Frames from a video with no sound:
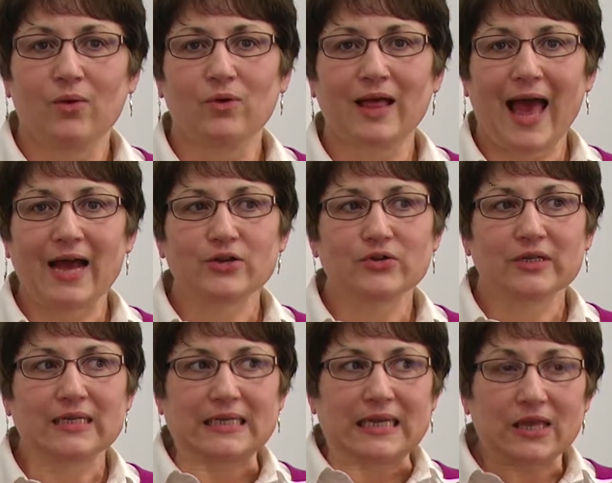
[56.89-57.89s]
Well,
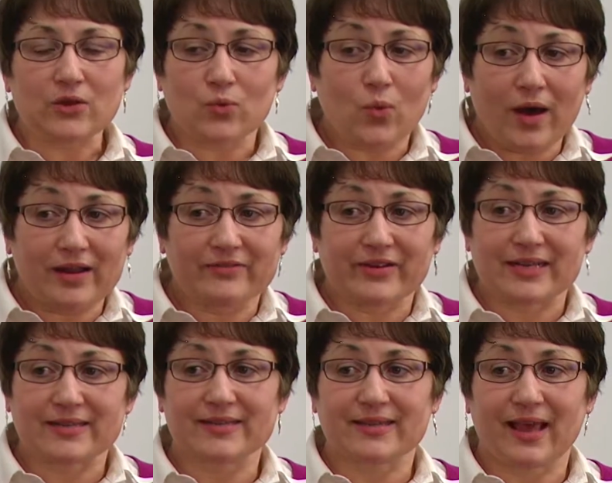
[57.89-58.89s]
actually, neither one of
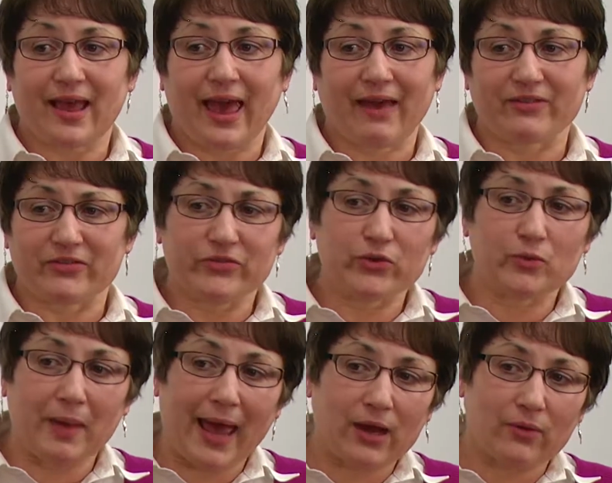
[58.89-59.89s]
us have a food
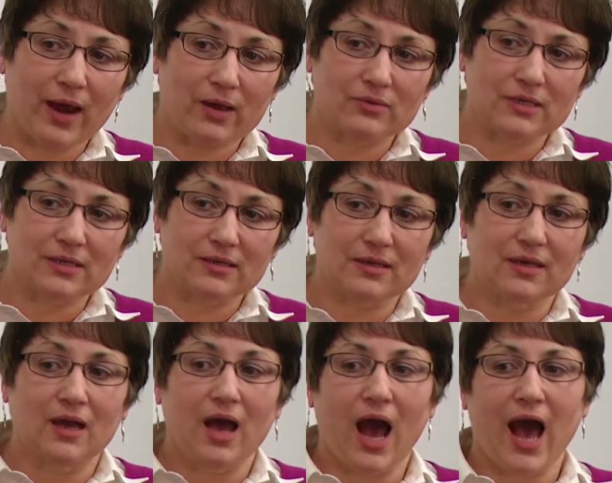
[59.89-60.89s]
background.
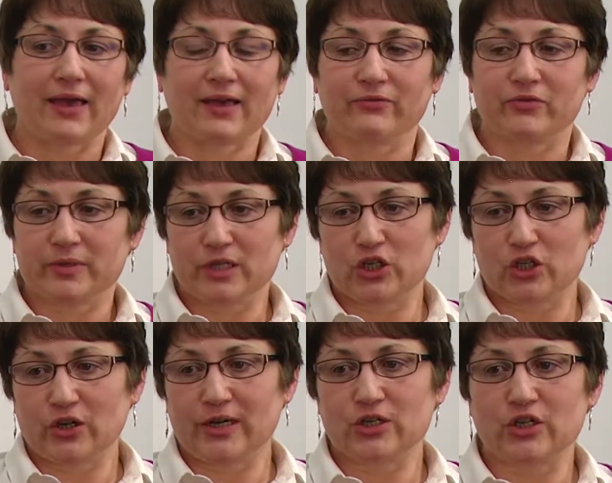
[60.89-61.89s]
I come from
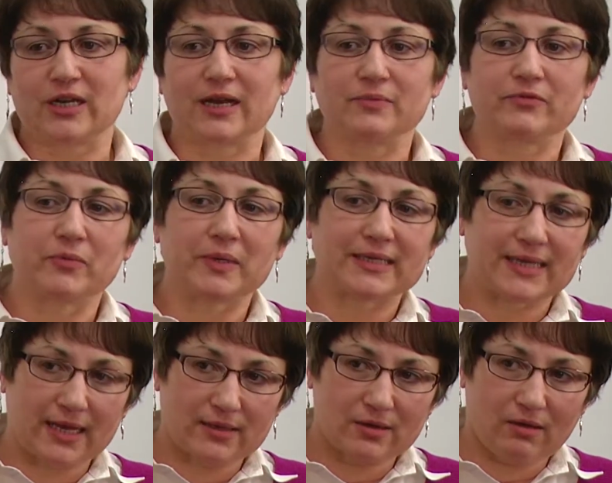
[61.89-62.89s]
insurance. She comes from a
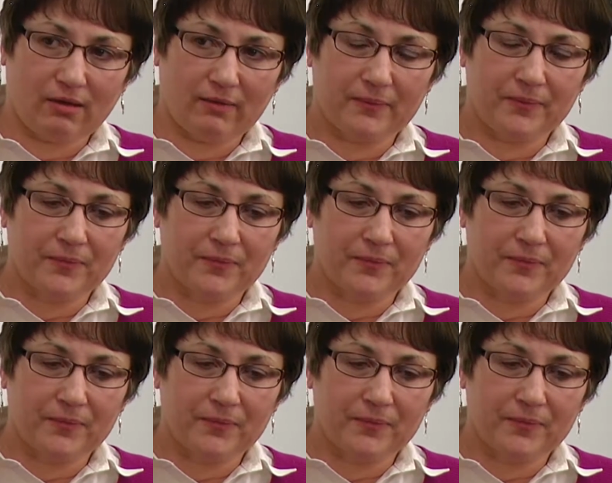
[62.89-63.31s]
dental